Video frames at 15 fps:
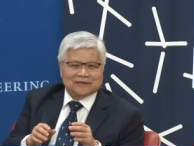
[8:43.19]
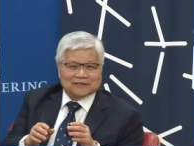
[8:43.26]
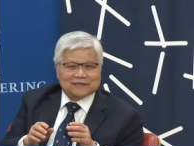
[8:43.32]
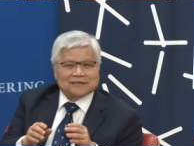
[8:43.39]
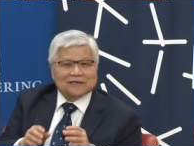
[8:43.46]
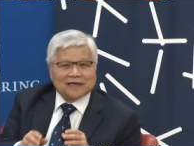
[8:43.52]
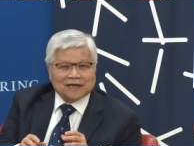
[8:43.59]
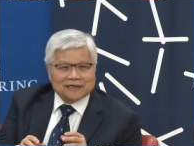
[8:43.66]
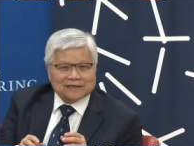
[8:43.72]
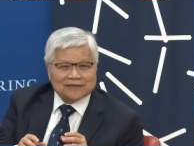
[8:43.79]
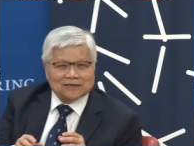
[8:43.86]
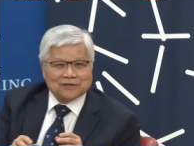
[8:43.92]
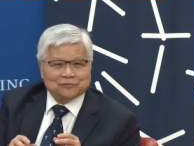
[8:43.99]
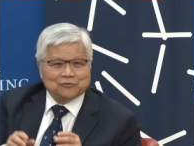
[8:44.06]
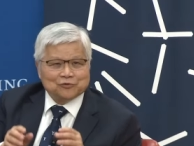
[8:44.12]
it's
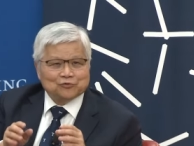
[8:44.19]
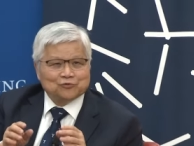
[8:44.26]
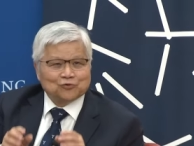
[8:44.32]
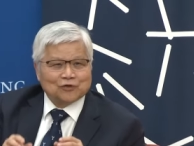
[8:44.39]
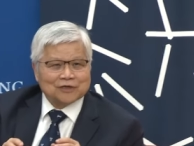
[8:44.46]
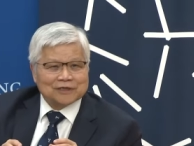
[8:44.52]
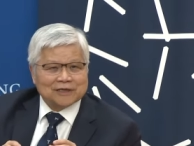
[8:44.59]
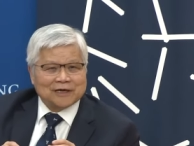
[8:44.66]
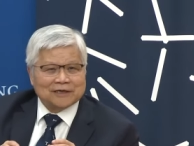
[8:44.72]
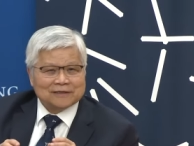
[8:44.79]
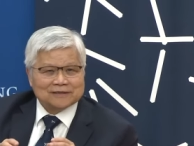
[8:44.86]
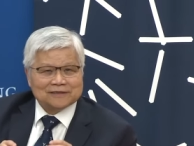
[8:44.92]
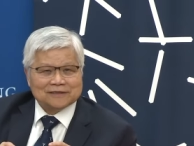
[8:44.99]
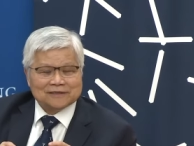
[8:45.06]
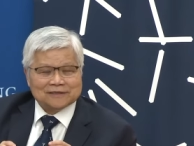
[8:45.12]
not. If you work
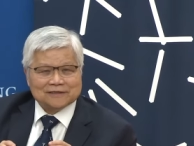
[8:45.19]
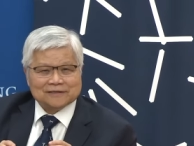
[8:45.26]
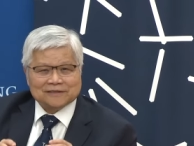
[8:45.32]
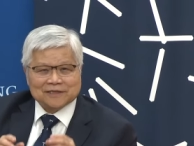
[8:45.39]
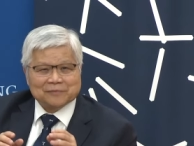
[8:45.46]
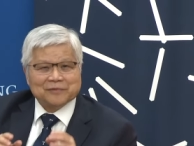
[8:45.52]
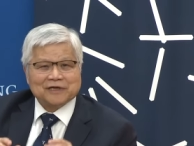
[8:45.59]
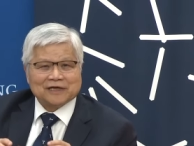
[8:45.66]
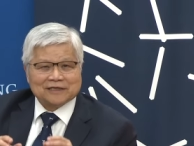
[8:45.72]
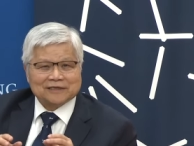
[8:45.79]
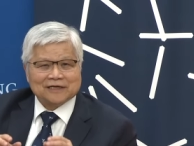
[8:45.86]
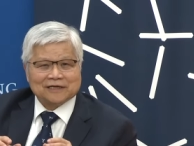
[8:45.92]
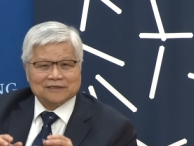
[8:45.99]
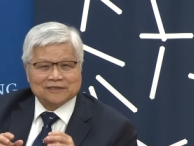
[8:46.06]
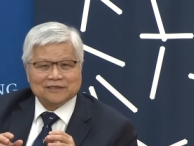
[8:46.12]
on the
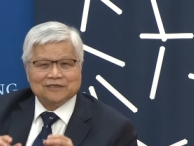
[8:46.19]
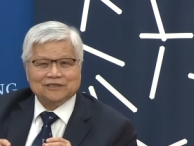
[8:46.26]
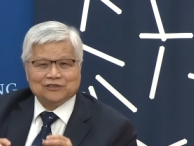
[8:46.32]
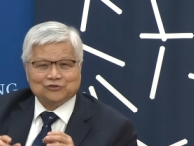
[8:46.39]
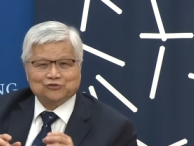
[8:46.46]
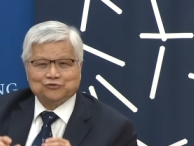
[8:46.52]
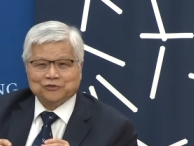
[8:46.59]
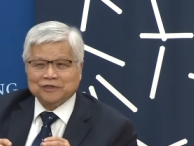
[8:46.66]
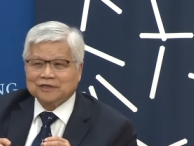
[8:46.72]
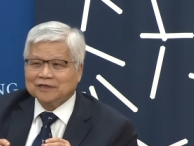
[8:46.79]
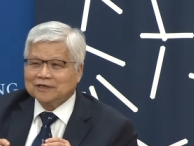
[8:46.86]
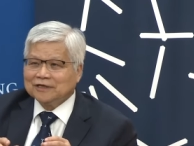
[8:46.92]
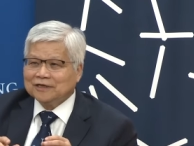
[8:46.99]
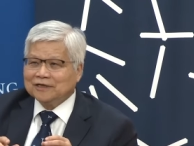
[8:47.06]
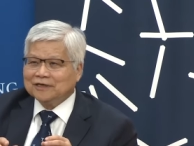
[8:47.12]
semiconductor industry,
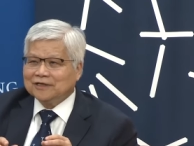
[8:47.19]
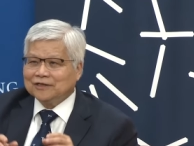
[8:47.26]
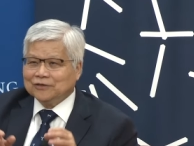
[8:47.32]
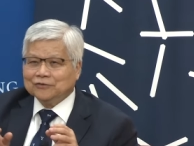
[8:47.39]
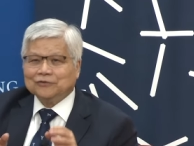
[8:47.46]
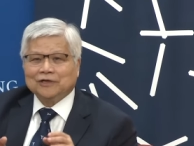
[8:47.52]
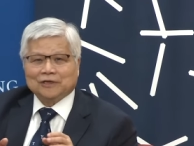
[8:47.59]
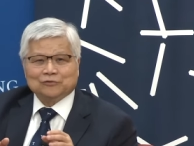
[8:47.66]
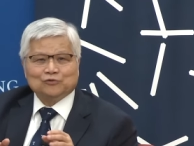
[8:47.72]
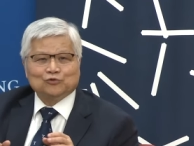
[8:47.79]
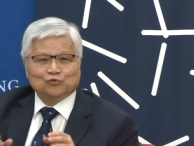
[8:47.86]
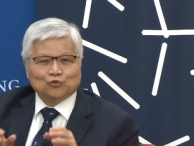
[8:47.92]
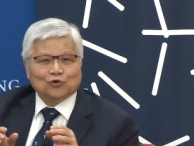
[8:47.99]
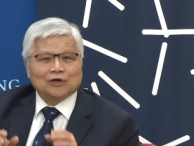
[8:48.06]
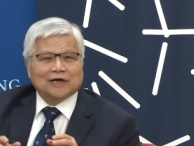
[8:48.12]
you have to
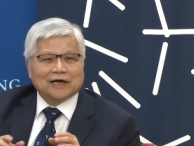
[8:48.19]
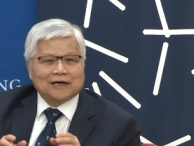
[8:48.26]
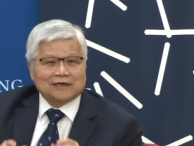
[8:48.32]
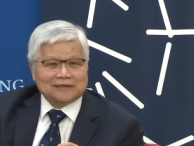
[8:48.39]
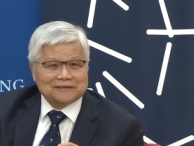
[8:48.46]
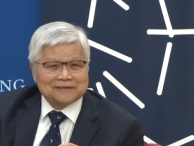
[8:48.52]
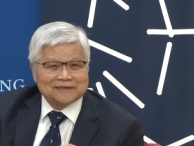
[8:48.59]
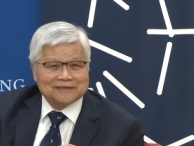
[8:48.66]
work hard.